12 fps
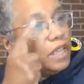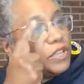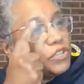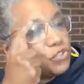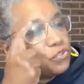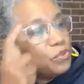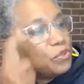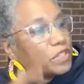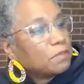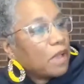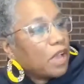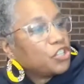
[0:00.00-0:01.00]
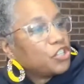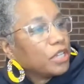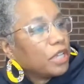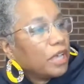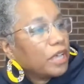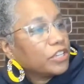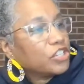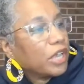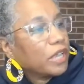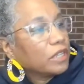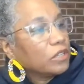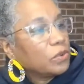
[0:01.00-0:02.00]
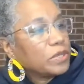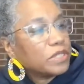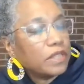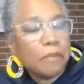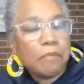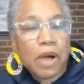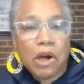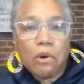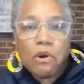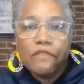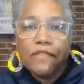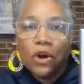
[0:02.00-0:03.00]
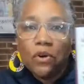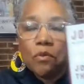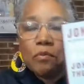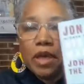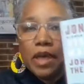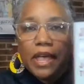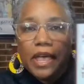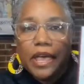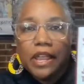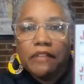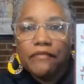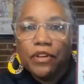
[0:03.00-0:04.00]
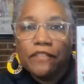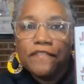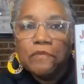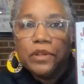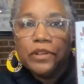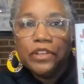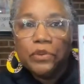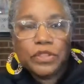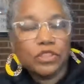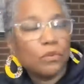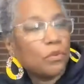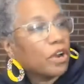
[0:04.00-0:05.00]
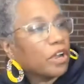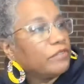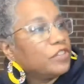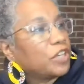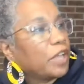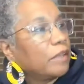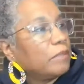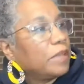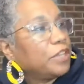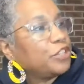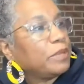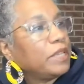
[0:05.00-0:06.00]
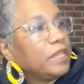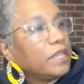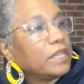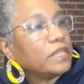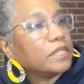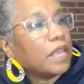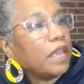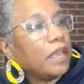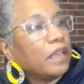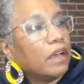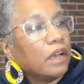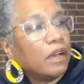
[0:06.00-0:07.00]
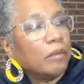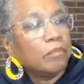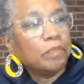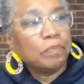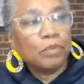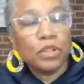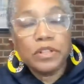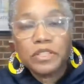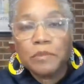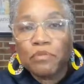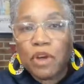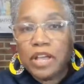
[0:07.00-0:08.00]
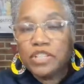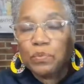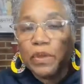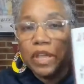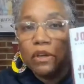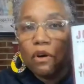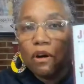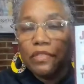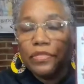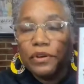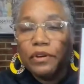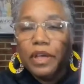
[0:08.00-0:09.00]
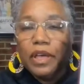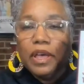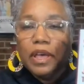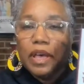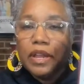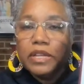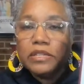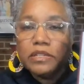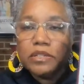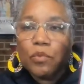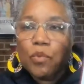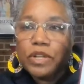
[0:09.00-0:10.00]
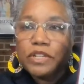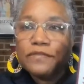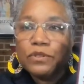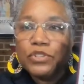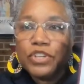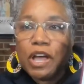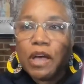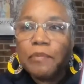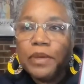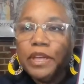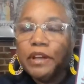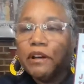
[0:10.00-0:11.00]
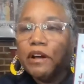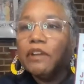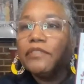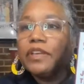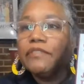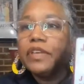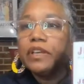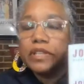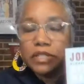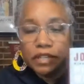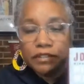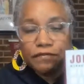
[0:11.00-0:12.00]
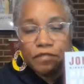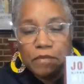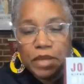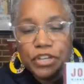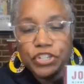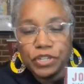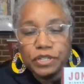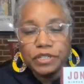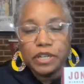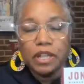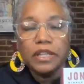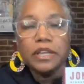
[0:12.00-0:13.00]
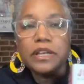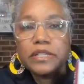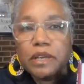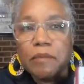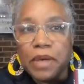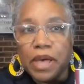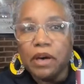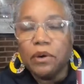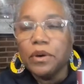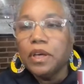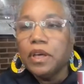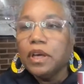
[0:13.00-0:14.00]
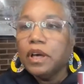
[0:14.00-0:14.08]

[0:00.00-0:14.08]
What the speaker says: His Truth is Marching On, John Lewis and the Power of Hope. And if you're familiar with the work of Jon Meacham, he is a Pulitzer Prize winning author, and he does a wonderful job here of giving us information and telling us about